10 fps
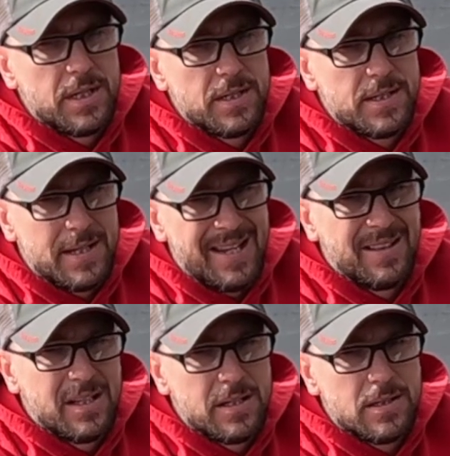
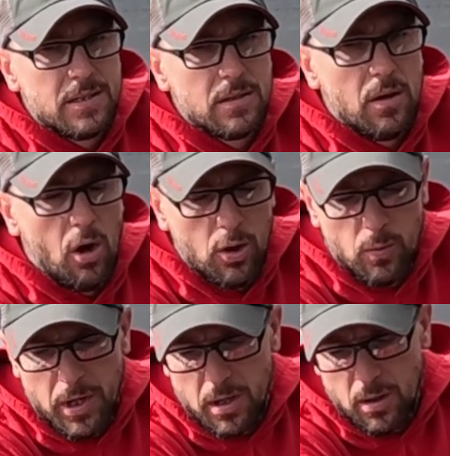stainless
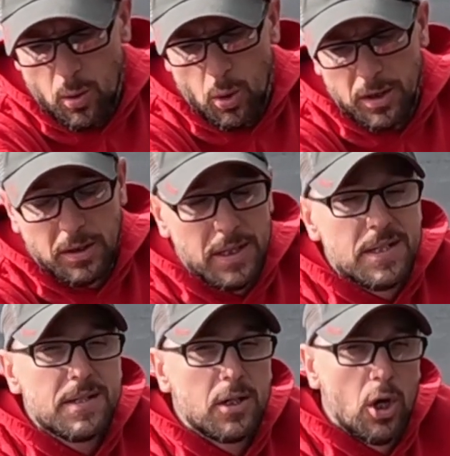hardware or at
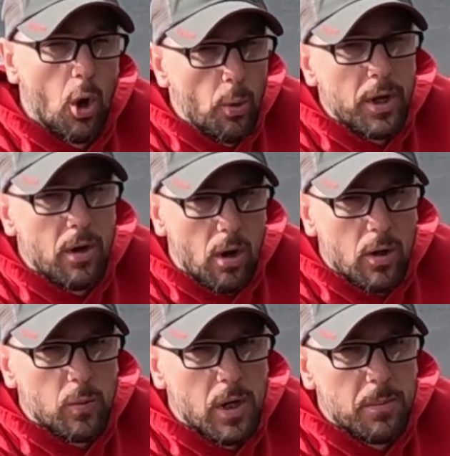least coated
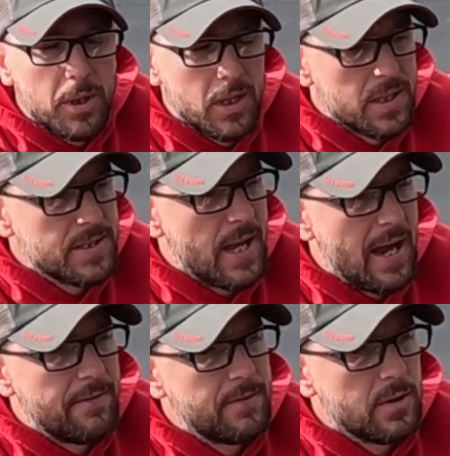hardware, because
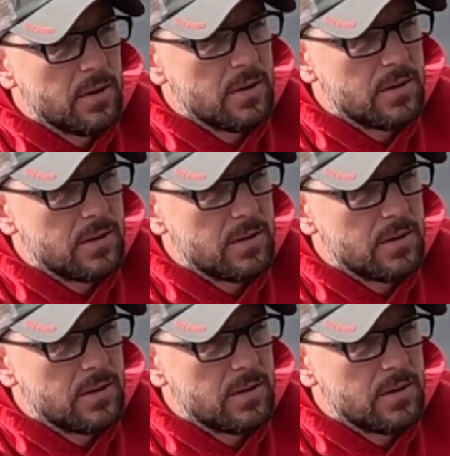after